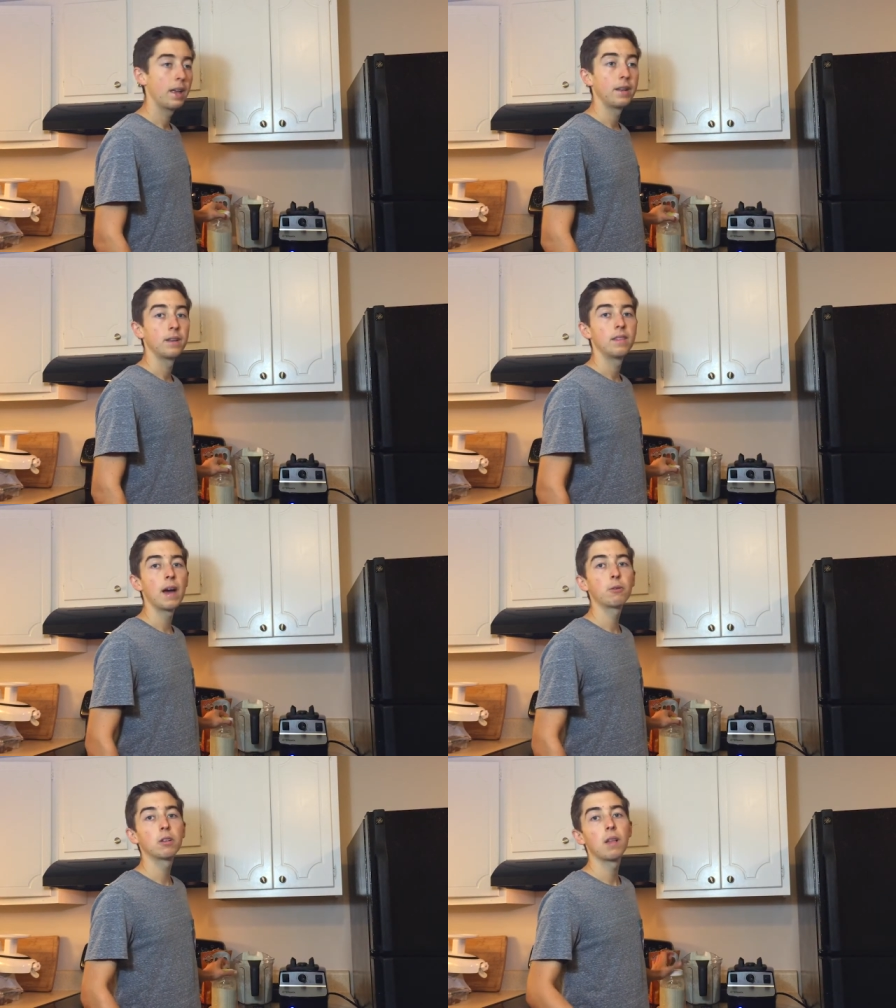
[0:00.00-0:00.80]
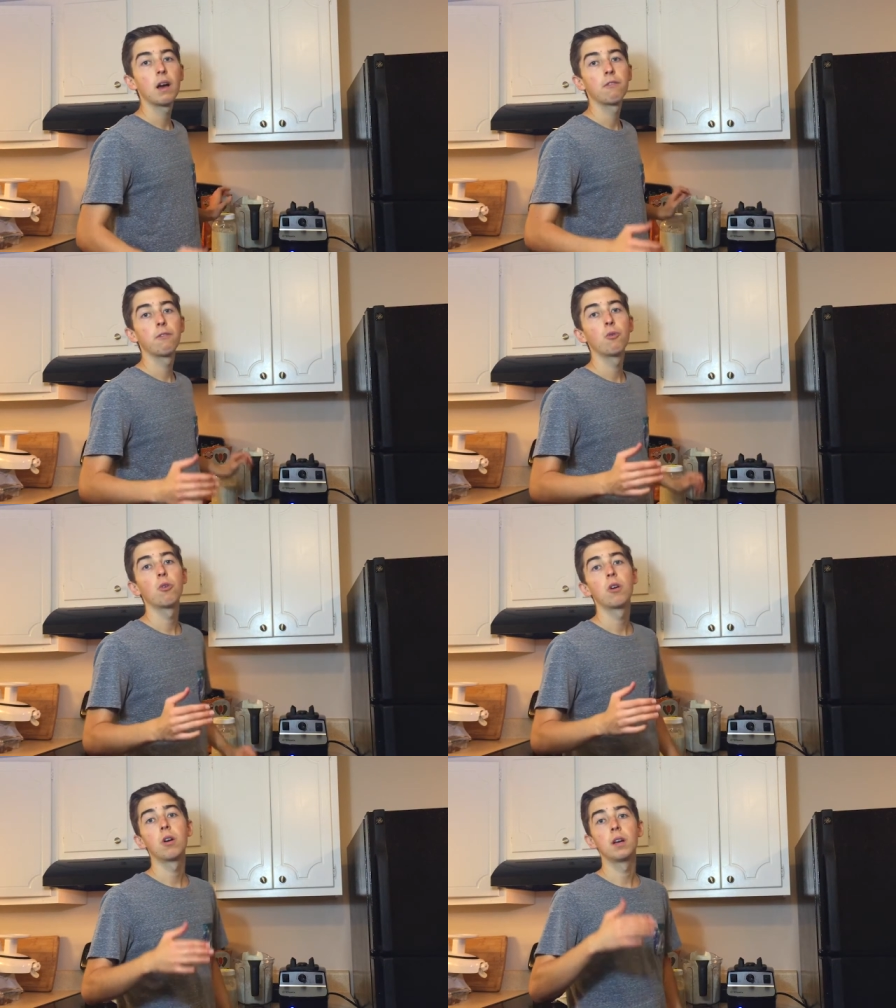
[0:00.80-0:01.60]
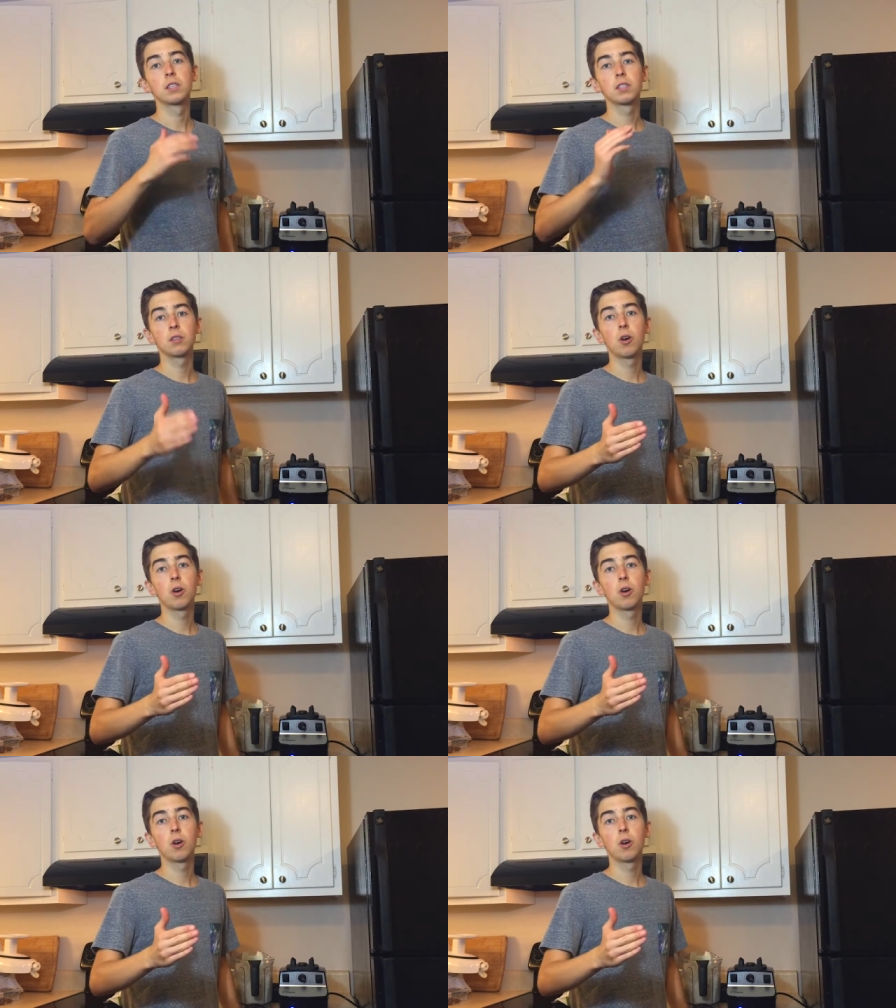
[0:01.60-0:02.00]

And that would allow for a